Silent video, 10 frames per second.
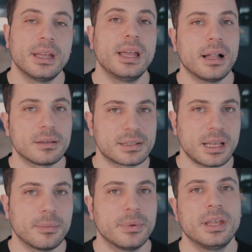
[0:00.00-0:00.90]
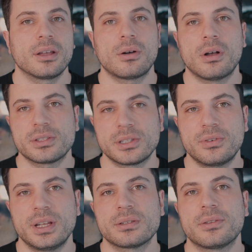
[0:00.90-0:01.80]
LSum
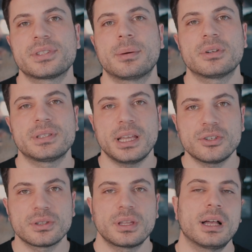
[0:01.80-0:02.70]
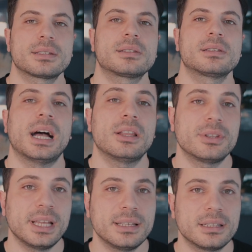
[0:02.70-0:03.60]
concentrates on summarization tasks,
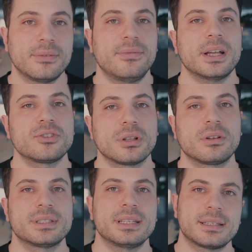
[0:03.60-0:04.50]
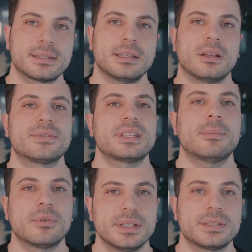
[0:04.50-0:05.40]
annotating the factual consistency of
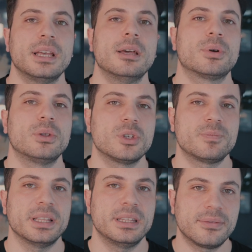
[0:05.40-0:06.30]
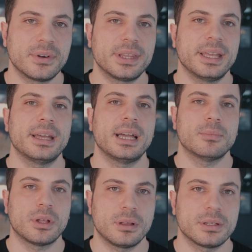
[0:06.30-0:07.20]
summaries produced by different AI
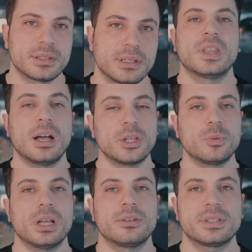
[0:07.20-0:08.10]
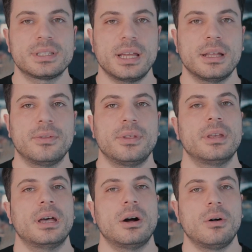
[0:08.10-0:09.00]
models. Now that we understand
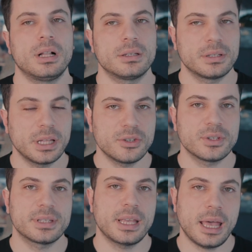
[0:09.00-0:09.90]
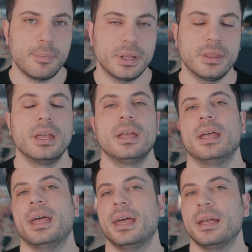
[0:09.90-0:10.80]
how hallucinations happen
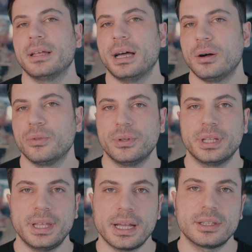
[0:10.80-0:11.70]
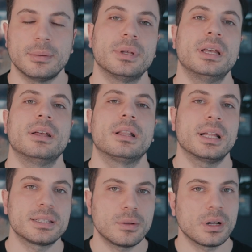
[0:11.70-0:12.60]
and how to detect them,
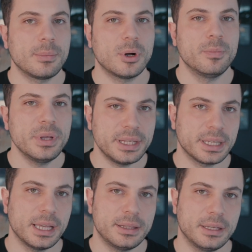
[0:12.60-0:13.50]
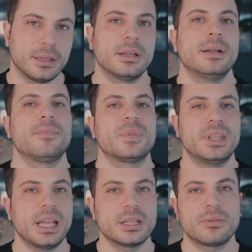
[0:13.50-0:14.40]
let's talk about mitigating
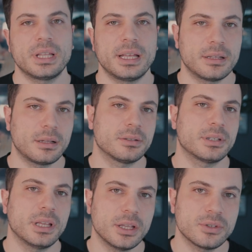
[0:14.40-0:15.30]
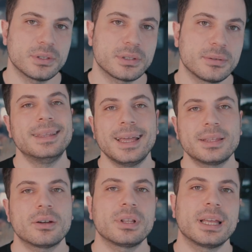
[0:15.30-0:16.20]
data-related hallucinations.
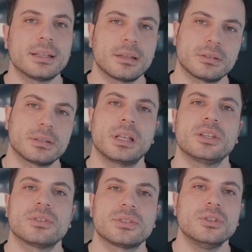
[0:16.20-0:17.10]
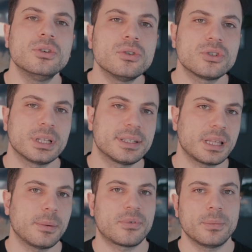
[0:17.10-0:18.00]
Data-related hallucinations usually
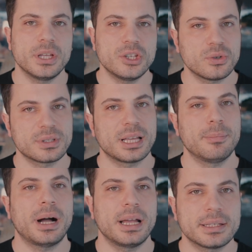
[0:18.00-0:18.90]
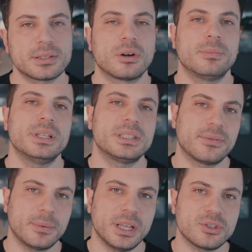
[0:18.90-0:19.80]
stem from issues like bias or
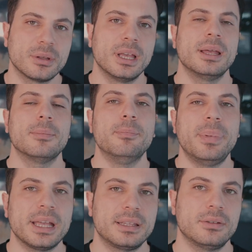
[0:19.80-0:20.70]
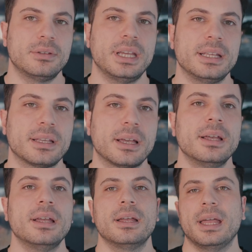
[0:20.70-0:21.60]
misinformation baked into data
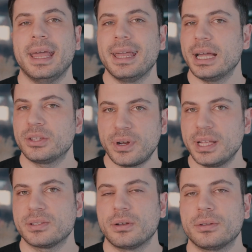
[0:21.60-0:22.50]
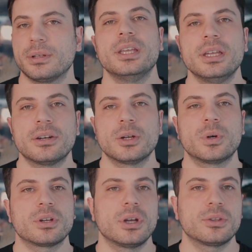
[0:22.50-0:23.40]
AI trains on. Here,
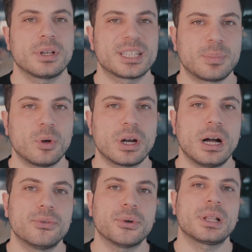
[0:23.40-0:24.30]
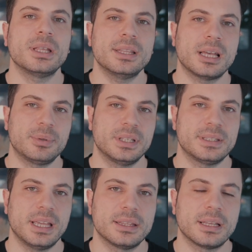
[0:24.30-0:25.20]
we're going to explore how to clean up this
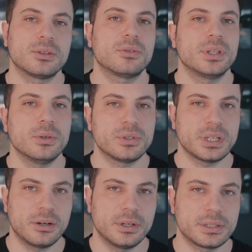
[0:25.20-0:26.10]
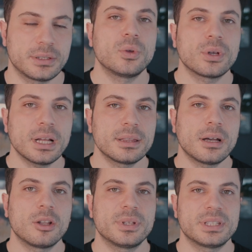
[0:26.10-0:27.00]
data to reduce errors. To cut
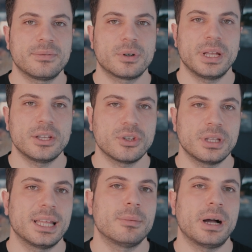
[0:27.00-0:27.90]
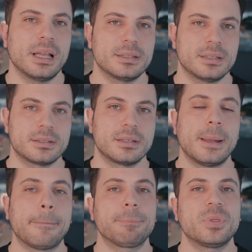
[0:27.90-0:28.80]
down misinformation and biases,
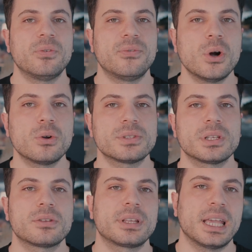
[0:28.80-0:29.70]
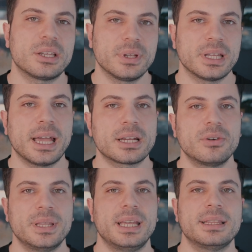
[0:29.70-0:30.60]
the focus is on gathering
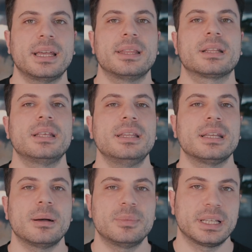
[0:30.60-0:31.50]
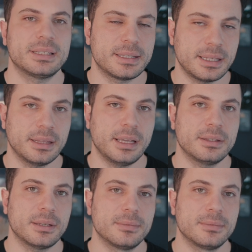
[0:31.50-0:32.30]
accurate data and cleaning up the existing data.